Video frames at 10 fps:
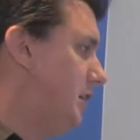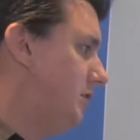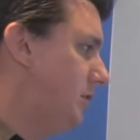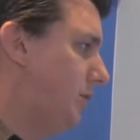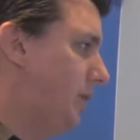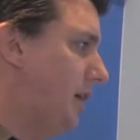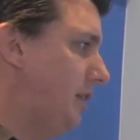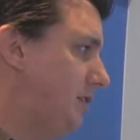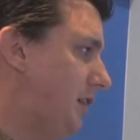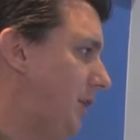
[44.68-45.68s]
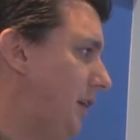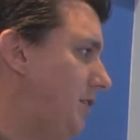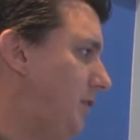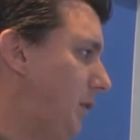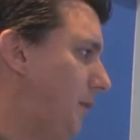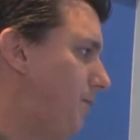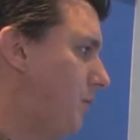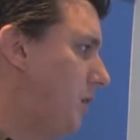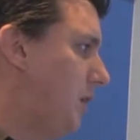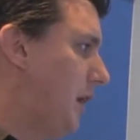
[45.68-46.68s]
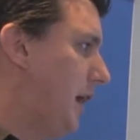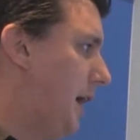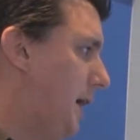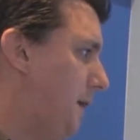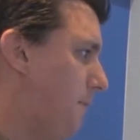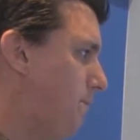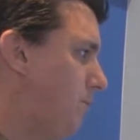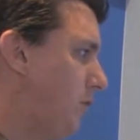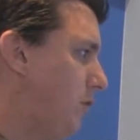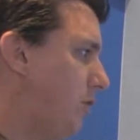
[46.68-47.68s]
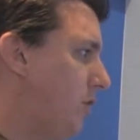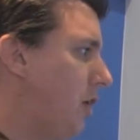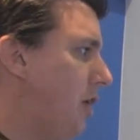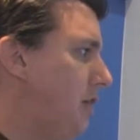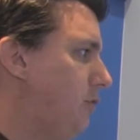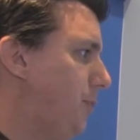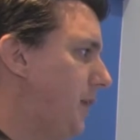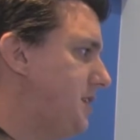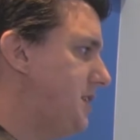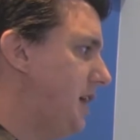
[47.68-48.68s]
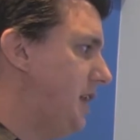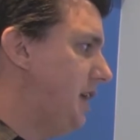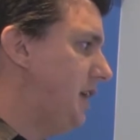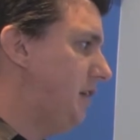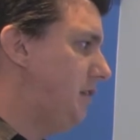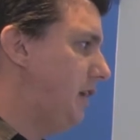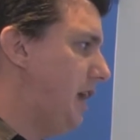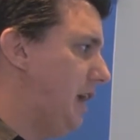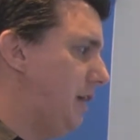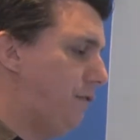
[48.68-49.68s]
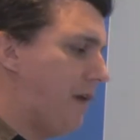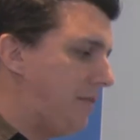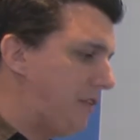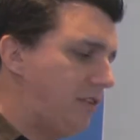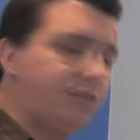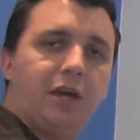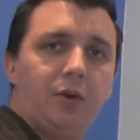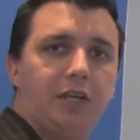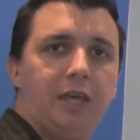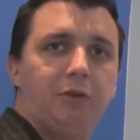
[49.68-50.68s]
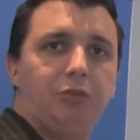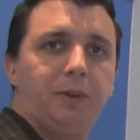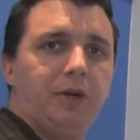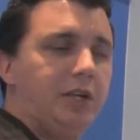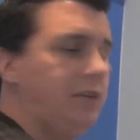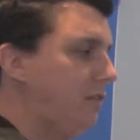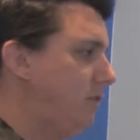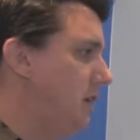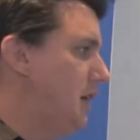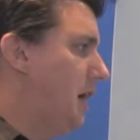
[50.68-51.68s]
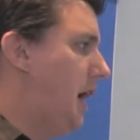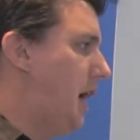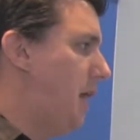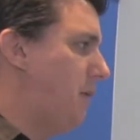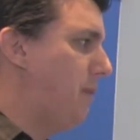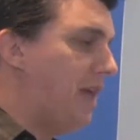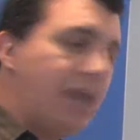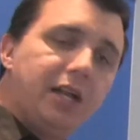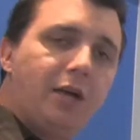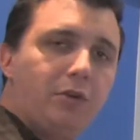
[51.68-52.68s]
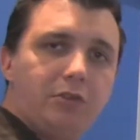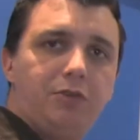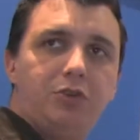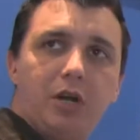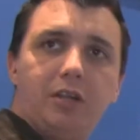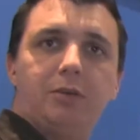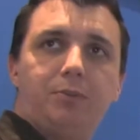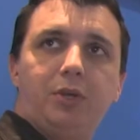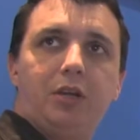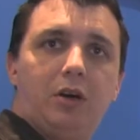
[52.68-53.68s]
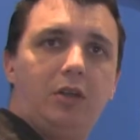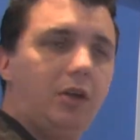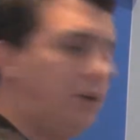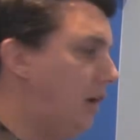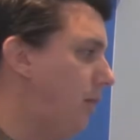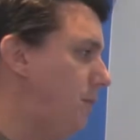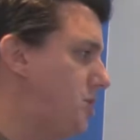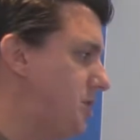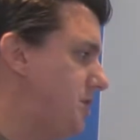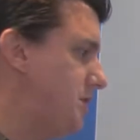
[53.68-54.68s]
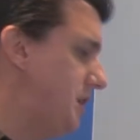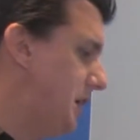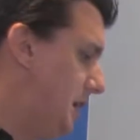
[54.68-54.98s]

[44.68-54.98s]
So let's get right into it. So the Guardians playset is a 5 to 6 hour game experience. Maybe 8 hours if you try to complete all missions.